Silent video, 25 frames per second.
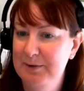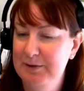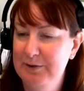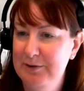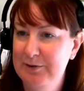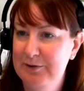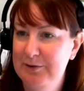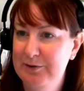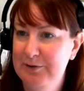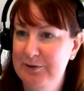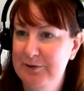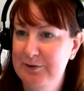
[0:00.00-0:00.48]

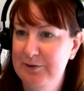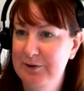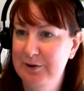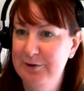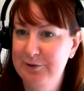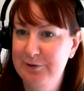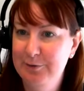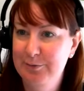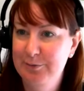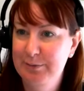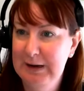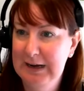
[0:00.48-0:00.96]
Social
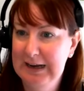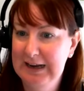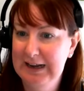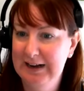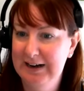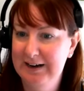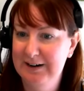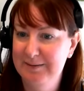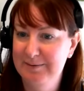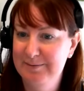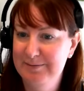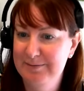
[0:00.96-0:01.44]
media
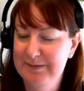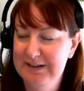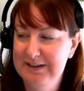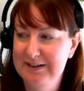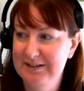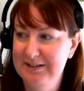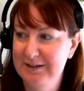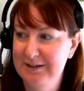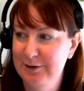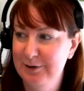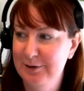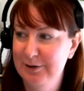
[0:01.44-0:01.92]
is
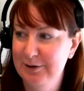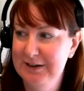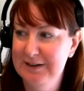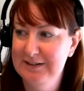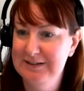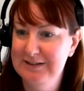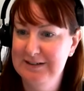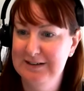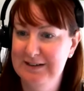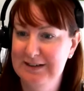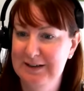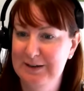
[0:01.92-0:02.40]

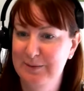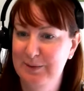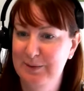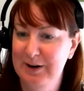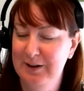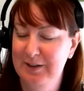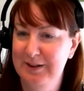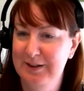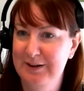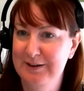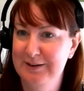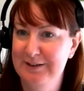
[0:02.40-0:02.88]
increasingly one
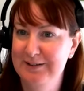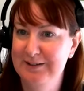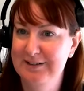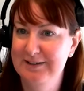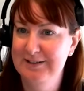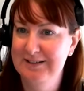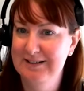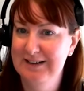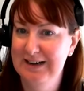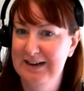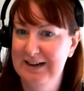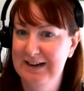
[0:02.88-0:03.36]
of
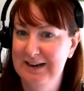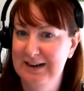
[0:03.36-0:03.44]
those